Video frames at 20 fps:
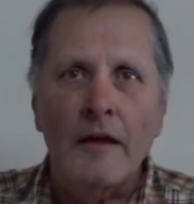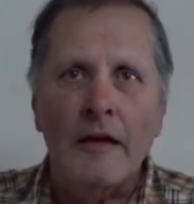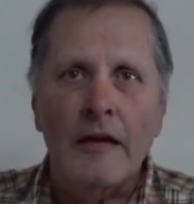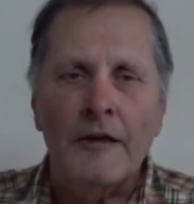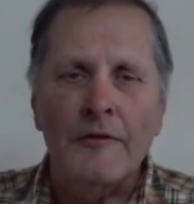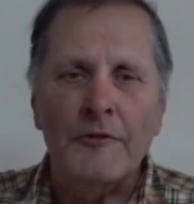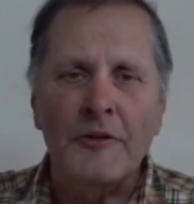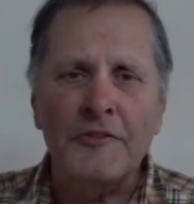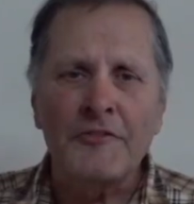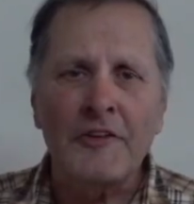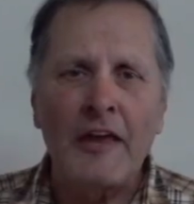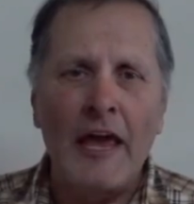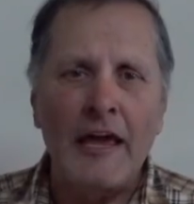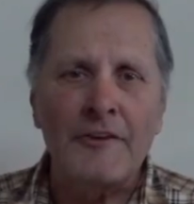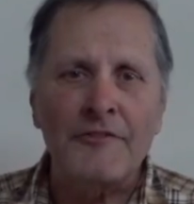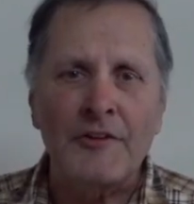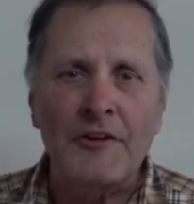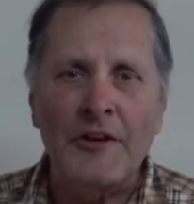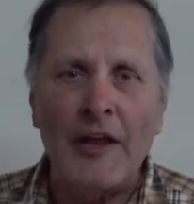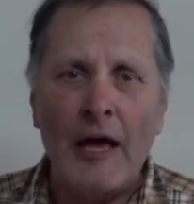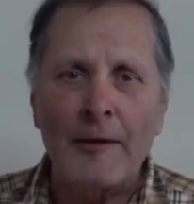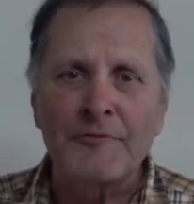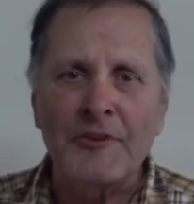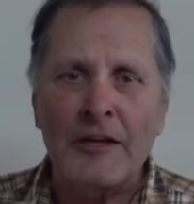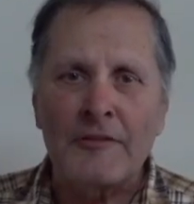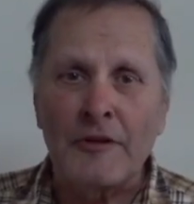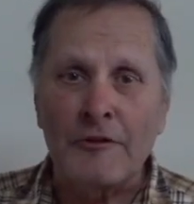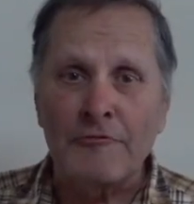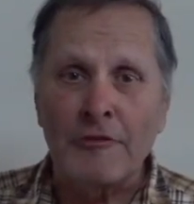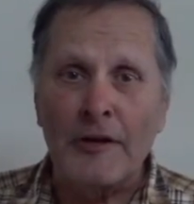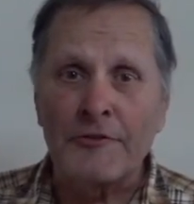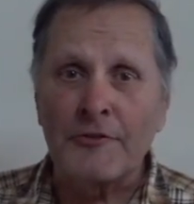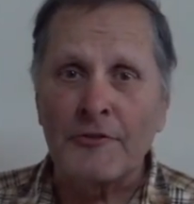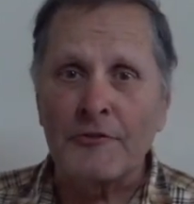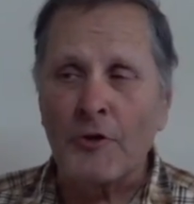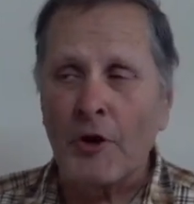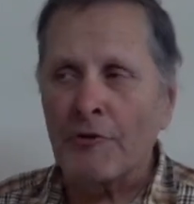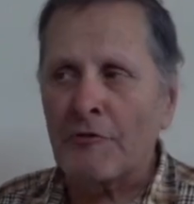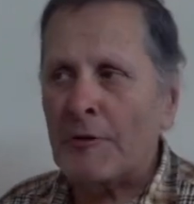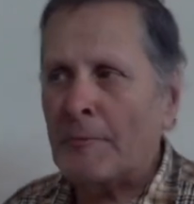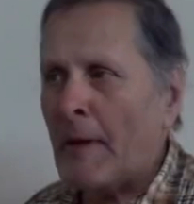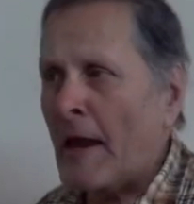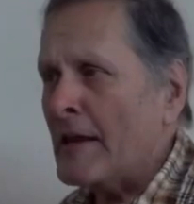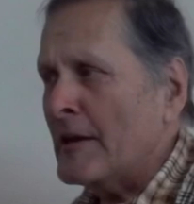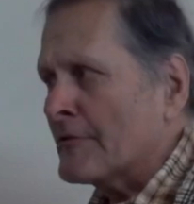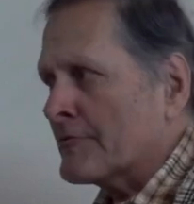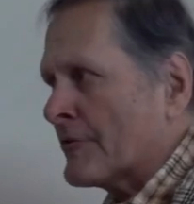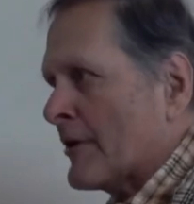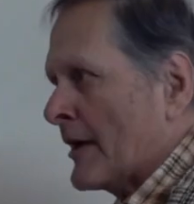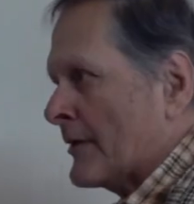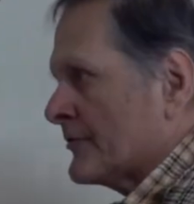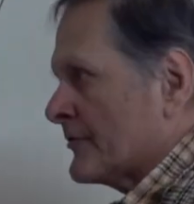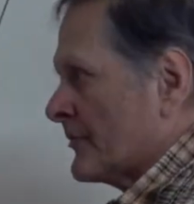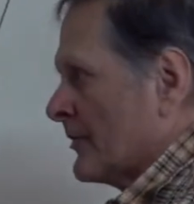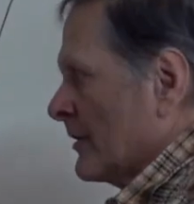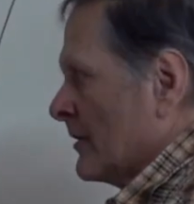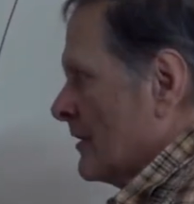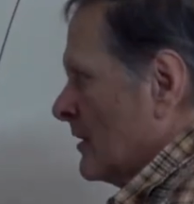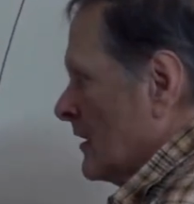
In this case, an object at rest is going to remain at rest.